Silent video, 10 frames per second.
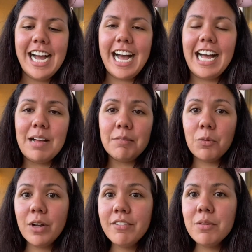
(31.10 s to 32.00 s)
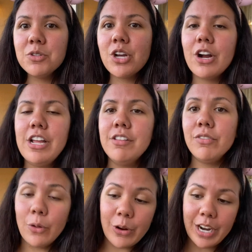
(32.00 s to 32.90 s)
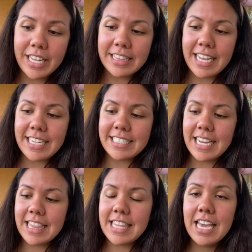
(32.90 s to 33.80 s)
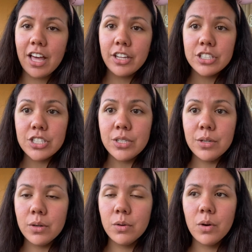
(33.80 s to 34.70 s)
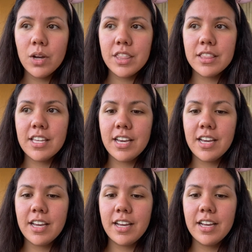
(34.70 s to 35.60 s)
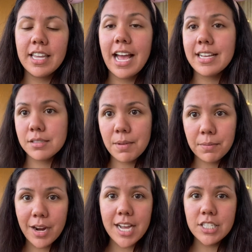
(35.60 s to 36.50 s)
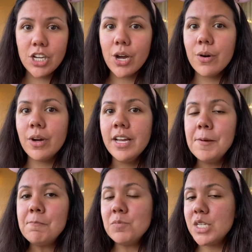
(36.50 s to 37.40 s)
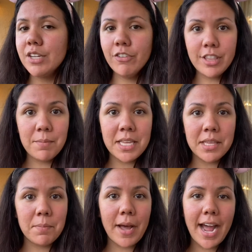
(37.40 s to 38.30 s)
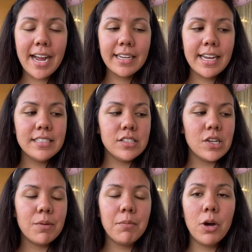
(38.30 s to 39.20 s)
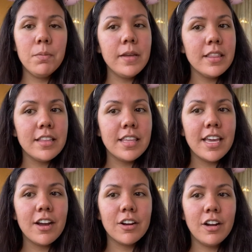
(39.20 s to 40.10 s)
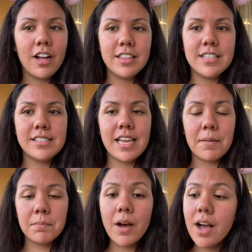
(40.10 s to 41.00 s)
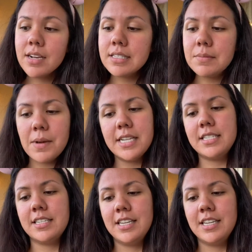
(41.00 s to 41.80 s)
One of them was already on the floor, and then the other two, the cast member had to go dig for them in the back. And so I'm hoping that they are not the same box, but